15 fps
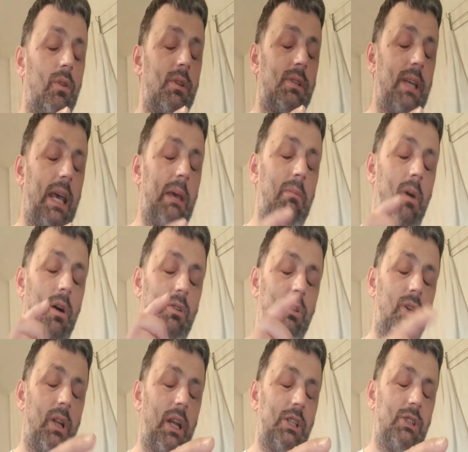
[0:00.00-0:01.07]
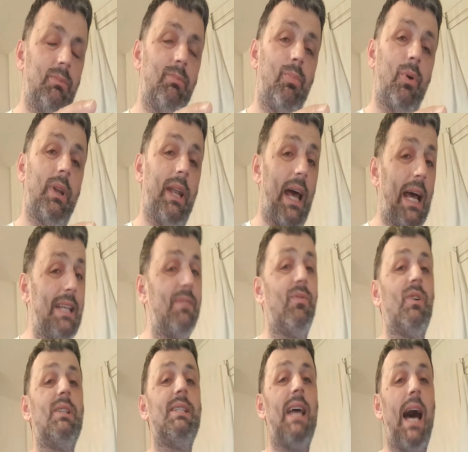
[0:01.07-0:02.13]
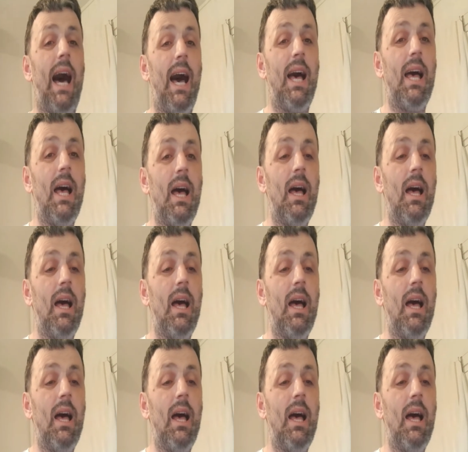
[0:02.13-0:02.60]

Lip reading: same articulation point as for ta,